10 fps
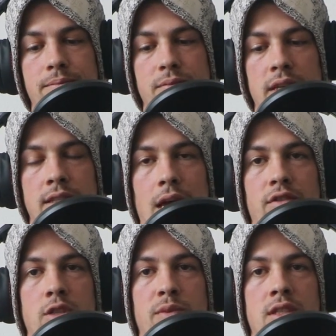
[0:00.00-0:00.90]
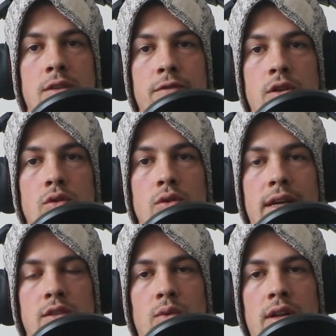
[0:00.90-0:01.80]
is to have a specific goal
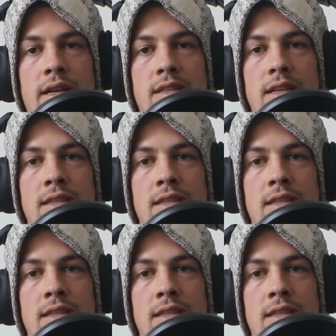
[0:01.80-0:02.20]
as well as